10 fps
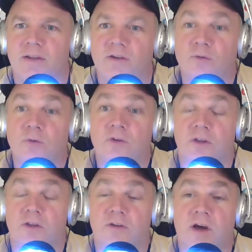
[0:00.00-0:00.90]
This one's
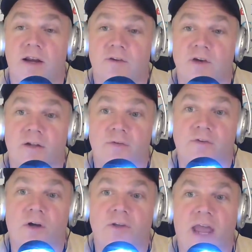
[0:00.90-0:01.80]
the, the title of
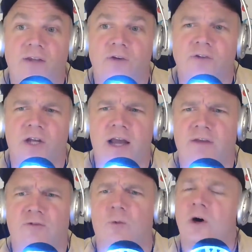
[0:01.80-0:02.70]
it's called Antarctic
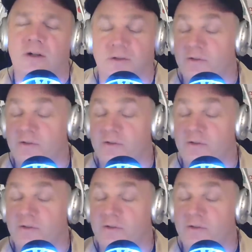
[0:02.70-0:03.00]
Ice Wall.